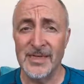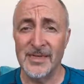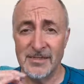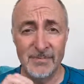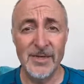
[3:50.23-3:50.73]

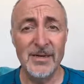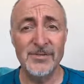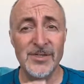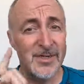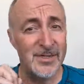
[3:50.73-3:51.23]
And
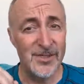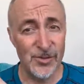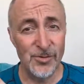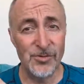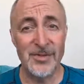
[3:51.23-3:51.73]
sometimes the
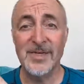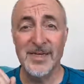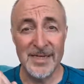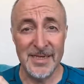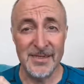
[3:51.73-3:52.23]
truth
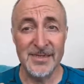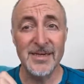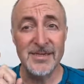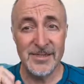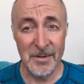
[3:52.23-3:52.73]
is
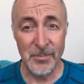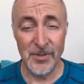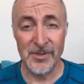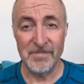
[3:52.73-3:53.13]
simple.